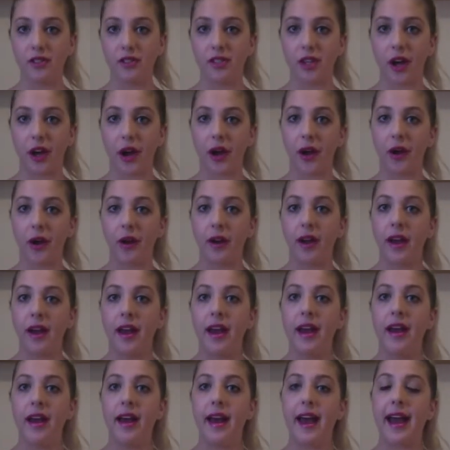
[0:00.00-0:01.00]
So
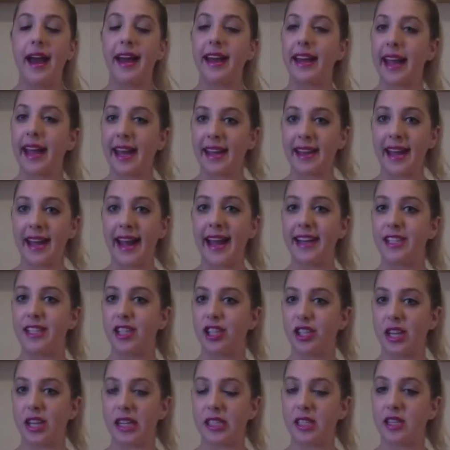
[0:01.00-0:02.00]
again, they had
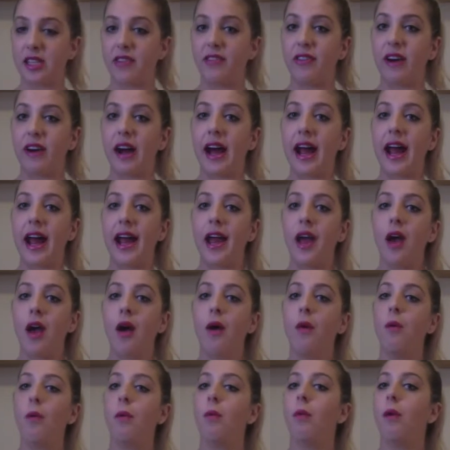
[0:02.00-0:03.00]
to justify
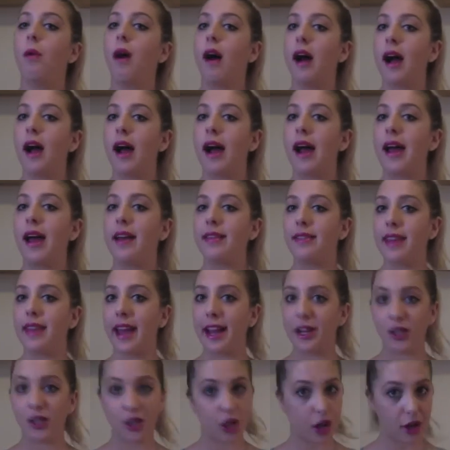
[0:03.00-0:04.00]
why
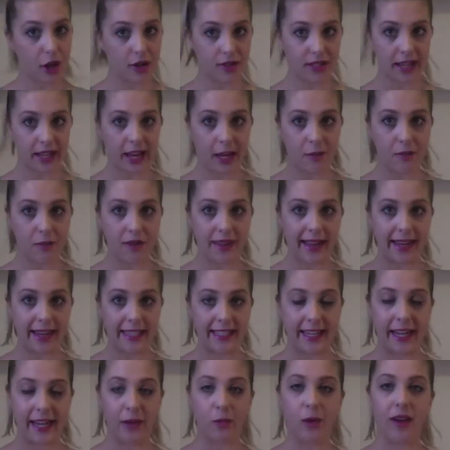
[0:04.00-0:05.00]
they chose the animal they
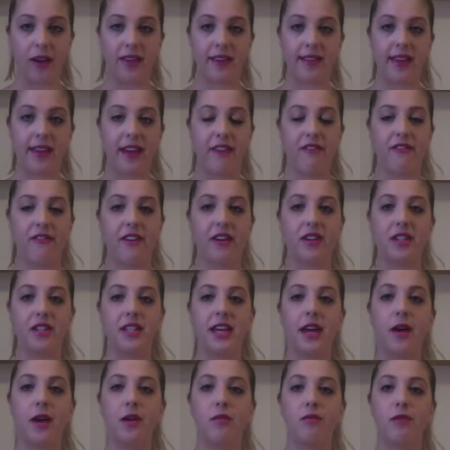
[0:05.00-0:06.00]
did, whether they felt
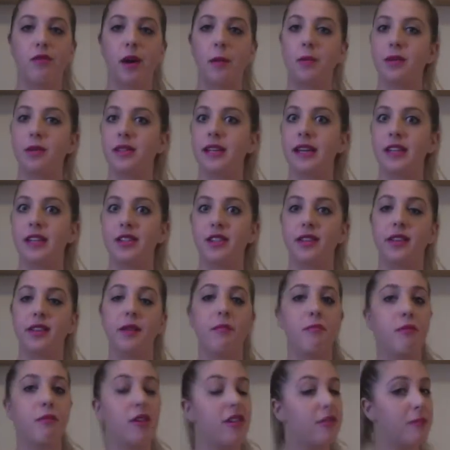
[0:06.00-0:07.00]
it represented
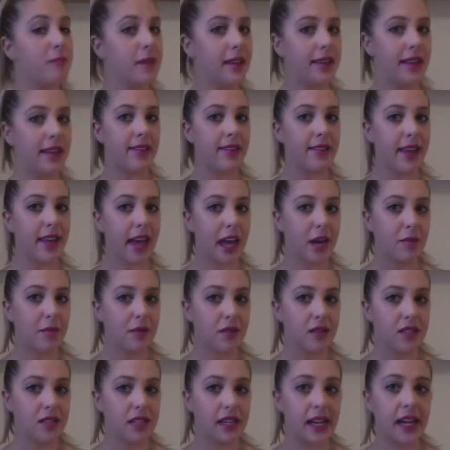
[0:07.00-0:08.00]
the movement the
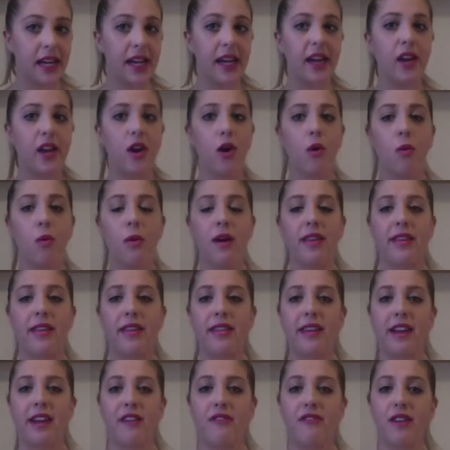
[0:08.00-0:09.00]
animals did, or
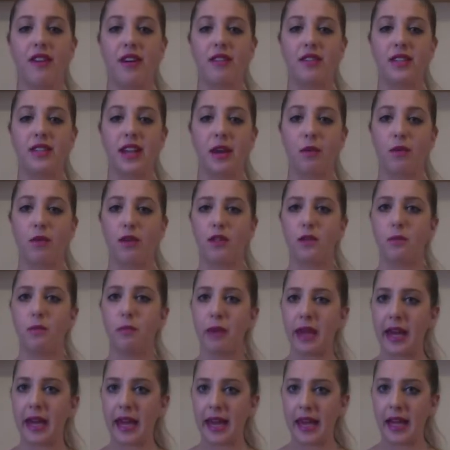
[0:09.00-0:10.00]
whether they felt it was
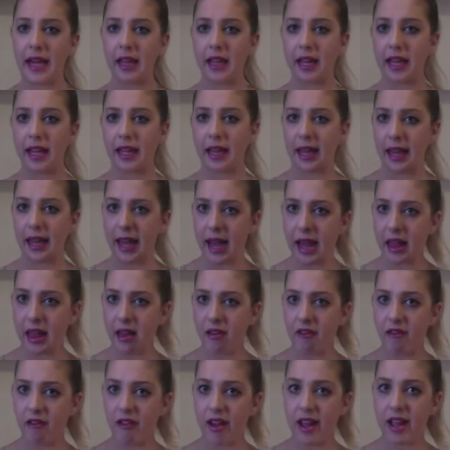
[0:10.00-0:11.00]
big like the
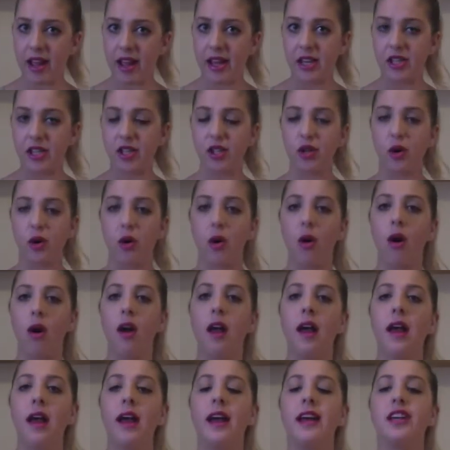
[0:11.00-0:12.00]
elephant, or
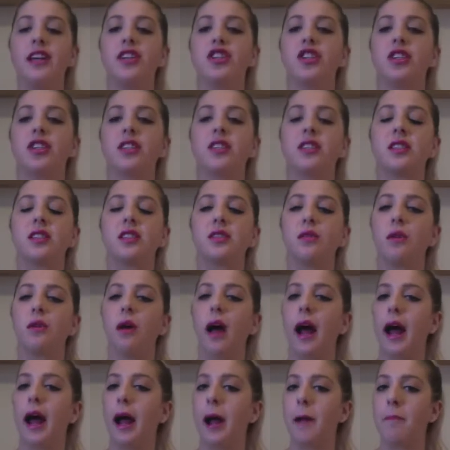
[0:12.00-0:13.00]
just
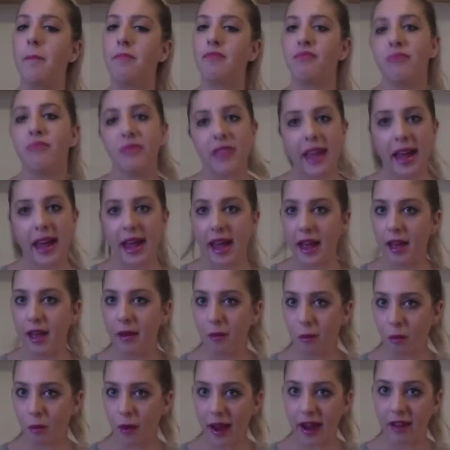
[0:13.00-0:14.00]

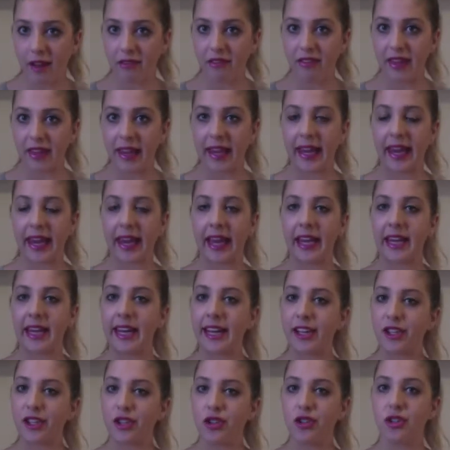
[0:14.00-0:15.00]
their way of thinking and
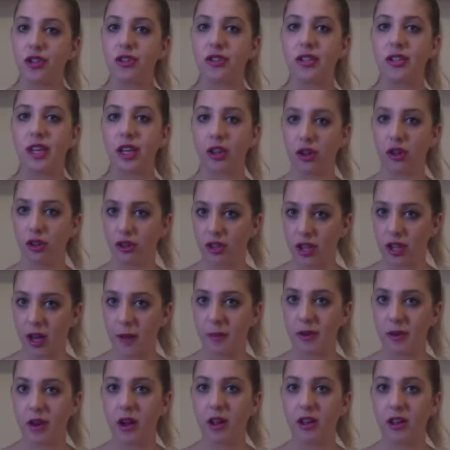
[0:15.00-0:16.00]
introducing new
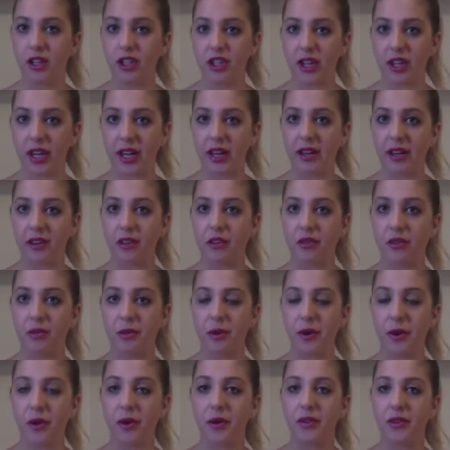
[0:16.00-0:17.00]
terminology
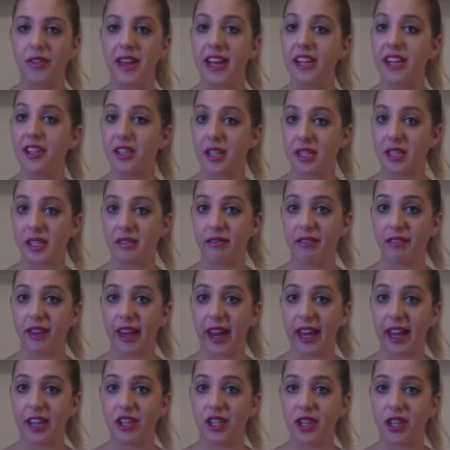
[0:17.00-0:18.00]
through their
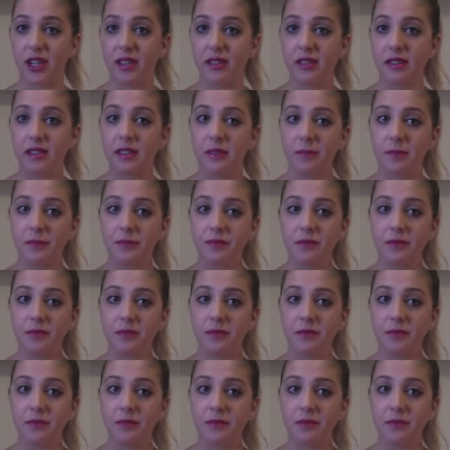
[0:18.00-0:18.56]
justifications.